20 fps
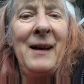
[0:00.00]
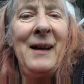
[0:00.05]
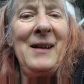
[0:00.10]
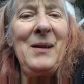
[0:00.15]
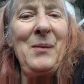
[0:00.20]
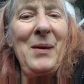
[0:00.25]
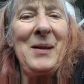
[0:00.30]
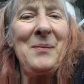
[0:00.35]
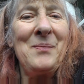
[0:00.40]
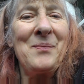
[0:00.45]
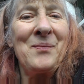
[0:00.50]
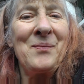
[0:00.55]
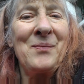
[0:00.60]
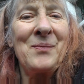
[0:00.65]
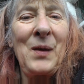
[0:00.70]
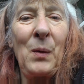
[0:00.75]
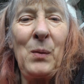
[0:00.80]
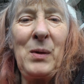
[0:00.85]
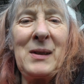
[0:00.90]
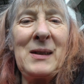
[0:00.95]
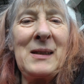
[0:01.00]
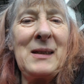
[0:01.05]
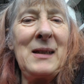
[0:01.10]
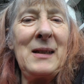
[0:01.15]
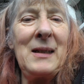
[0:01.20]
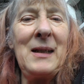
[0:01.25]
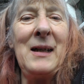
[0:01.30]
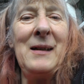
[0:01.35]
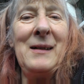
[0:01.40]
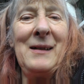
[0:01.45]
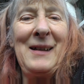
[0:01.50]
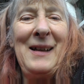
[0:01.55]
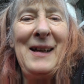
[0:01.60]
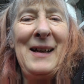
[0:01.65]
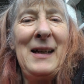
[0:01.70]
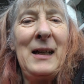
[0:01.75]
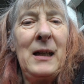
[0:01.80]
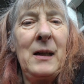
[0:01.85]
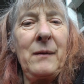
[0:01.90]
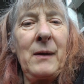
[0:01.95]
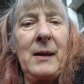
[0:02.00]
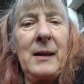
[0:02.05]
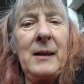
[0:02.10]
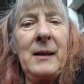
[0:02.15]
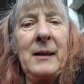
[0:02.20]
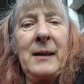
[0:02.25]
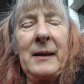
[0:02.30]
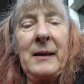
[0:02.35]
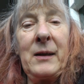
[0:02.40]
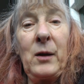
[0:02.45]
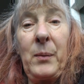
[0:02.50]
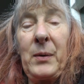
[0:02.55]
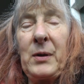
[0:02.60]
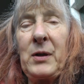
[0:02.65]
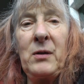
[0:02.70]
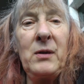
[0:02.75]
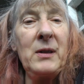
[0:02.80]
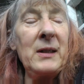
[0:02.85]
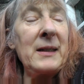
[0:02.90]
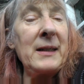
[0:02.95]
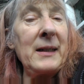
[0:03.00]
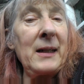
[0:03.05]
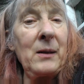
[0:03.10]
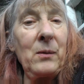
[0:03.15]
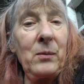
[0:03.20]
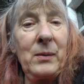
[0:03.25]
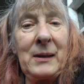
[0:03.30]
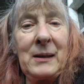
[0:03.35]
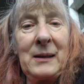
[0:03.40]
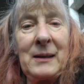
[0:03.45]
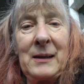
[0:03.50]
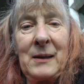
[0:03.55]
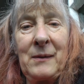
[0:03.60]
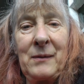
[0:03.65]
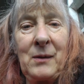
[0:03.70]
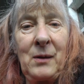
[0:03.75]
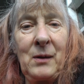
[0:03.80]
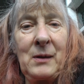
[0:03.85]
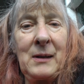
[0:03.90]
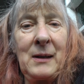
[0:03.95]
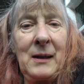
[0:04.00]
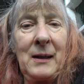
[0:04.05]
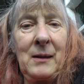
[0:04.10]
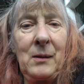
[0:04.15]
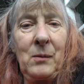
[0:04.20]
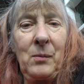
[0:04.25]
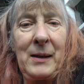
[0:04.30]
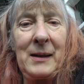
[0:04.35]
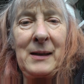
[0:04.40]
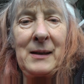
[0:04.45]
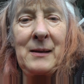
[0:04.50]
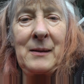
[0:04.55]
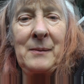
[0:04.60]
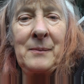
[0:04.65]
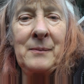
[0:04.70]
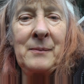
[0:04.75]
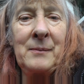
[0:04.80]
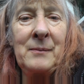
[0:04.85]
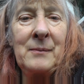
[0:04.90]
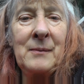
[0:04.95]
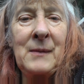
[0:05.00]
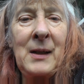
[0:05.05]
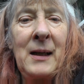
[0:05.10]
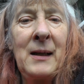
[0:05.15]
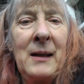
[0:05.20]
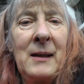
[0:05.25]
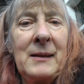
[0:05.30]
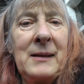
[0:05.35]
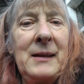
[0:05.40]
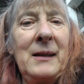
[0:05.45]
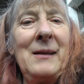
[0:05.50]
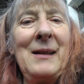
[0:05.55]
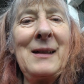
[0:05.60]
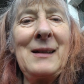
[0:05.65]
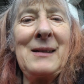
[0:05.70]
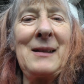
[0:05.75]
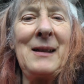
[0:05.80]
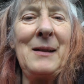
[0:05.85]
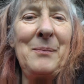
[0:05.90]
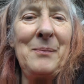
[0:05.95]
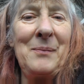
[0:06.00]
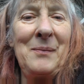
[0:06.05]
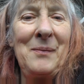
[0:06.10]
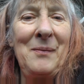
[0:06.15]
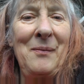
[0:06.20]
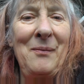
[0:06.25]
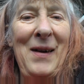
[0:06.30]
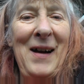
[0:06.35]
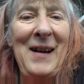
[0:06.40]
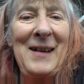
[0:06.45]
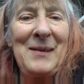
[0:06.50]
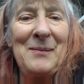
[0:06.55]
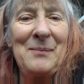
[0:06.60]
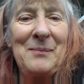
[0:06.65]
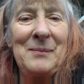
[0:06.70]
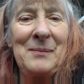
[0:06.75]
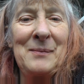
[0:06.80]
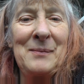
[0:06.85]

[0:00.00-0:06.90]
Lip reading: Anyway, we'll see. If I get the opportunity, I will, and if not, I'll wait. See you next time. Bye.